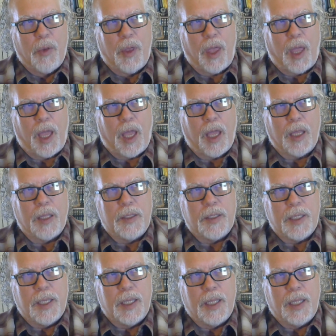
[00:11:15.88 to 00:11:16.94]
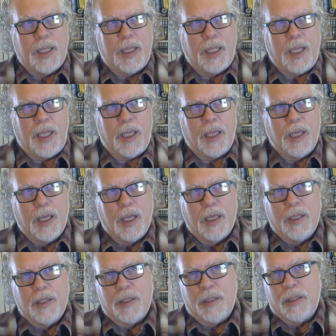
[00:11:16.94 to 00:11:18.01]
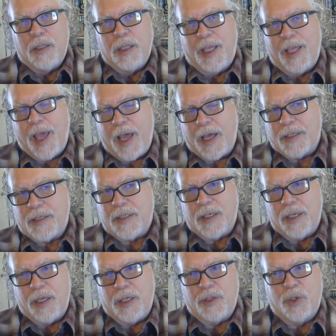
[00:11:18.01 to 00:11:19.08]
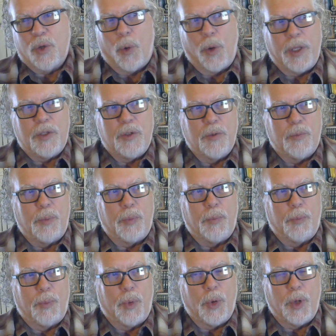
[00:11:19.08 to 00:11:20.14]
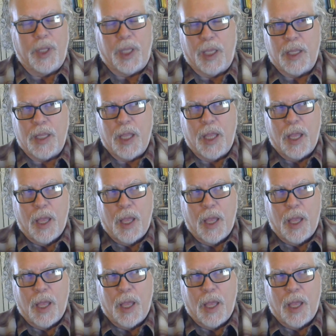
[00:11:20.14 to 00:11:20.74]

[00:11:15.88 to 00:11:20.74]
and the guest is going to put in